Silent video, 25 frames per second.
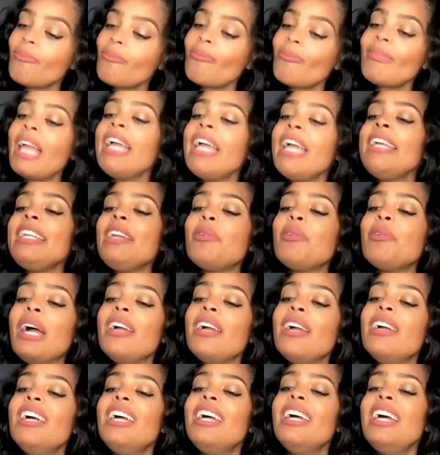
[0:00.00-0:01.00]
Anyway,
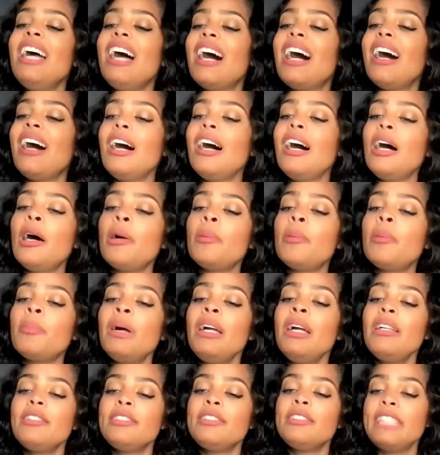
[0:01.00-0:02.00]

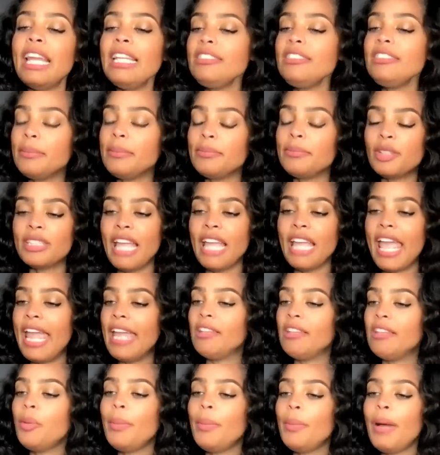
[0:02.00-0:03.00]
um, Ye jumped on
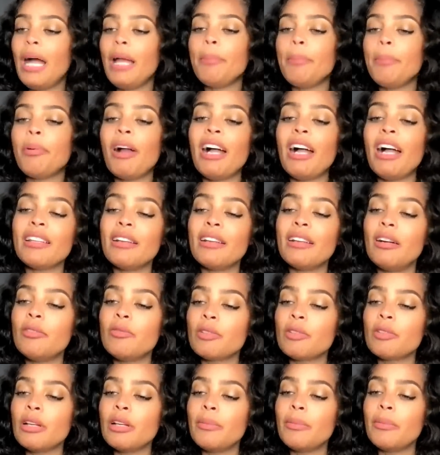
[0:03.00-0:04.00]
the Alo Mind pro-
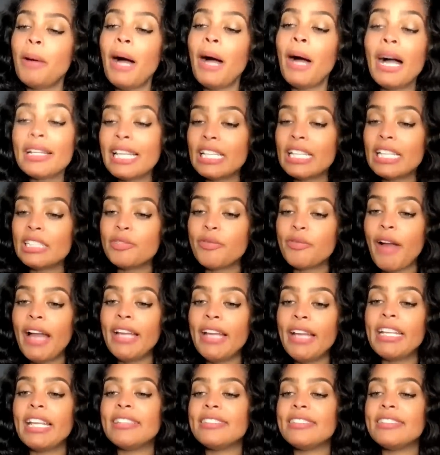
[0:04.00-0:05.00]
uh, podcast
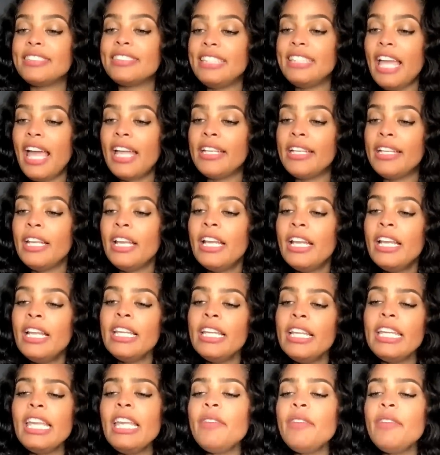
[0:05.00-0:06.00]
Friday and said,
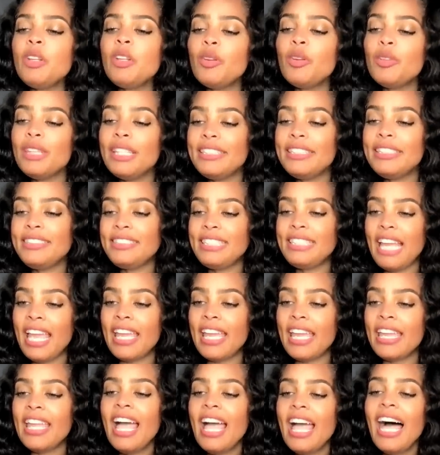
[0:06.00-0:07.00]
even on this
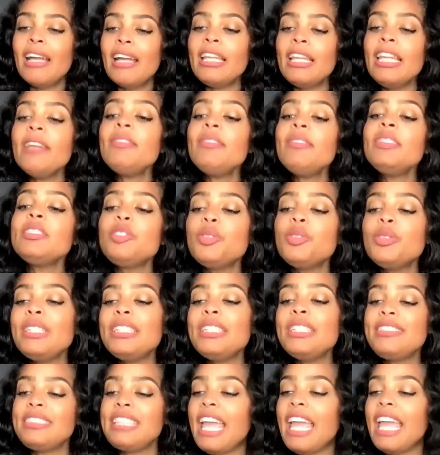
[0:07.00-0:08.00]
day, even to
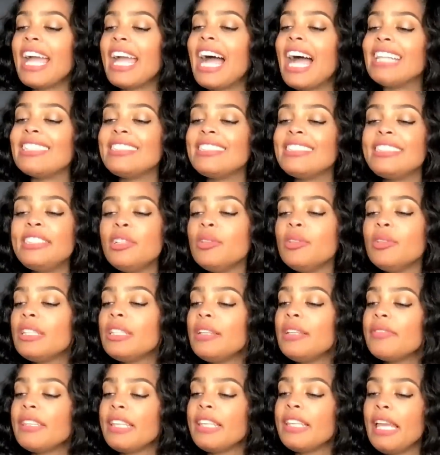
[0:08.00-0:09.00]
this day, I still
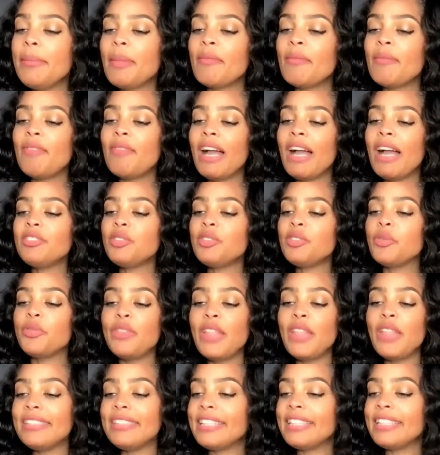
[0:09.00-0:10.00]
give Kim advice on
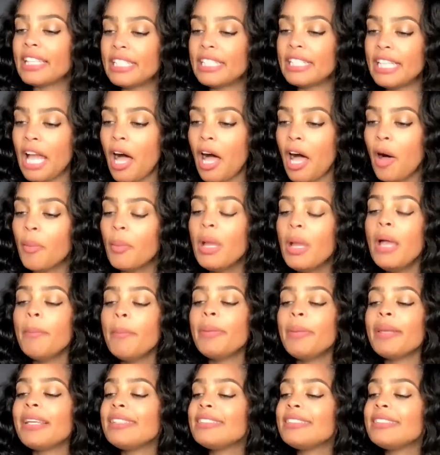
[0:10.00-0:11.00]
things that can help
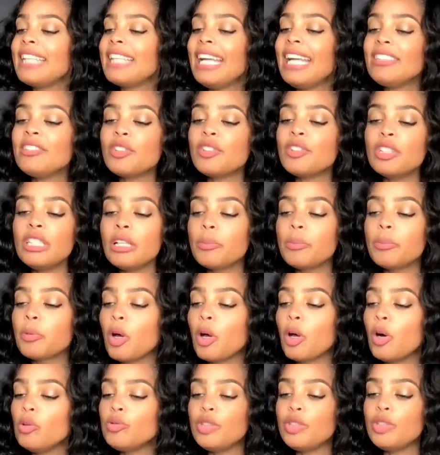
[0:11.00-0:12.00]
because that's going to
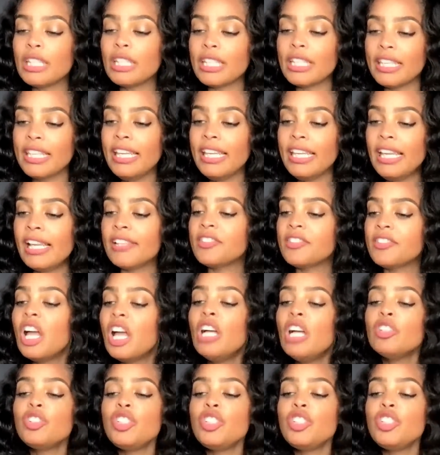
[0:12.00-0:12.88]
go to the kids.